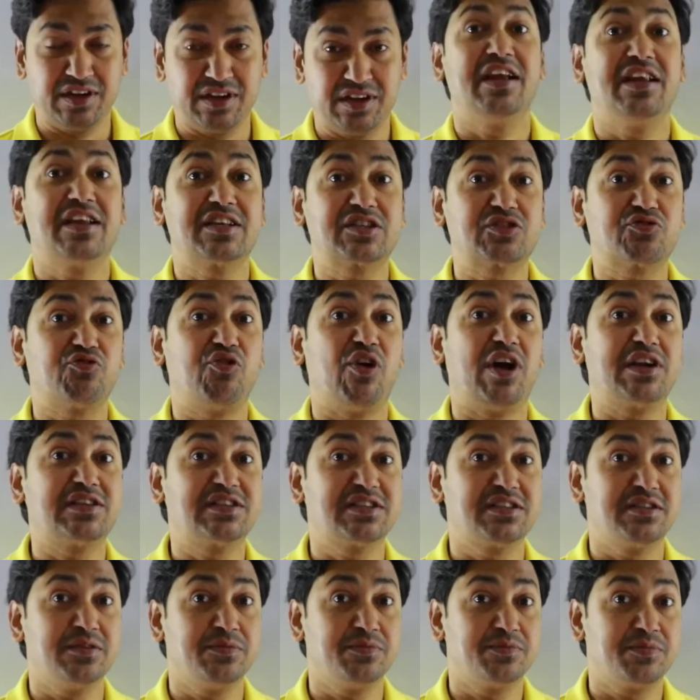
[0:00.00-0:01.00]
It is quite
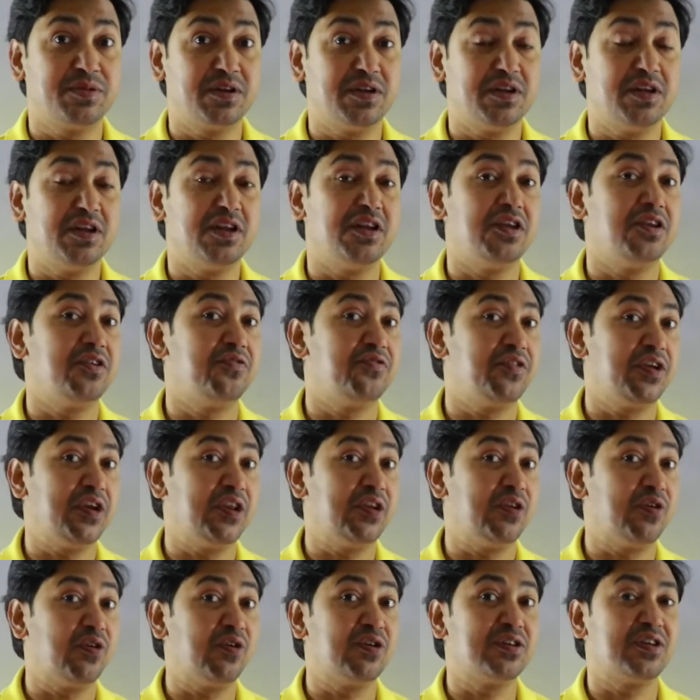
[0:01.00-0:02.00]
simple if you
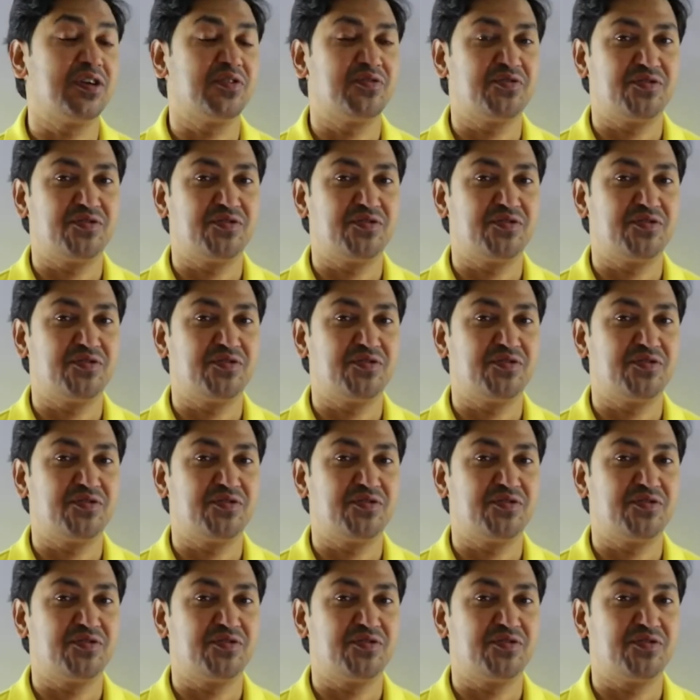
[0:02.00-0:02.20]
know the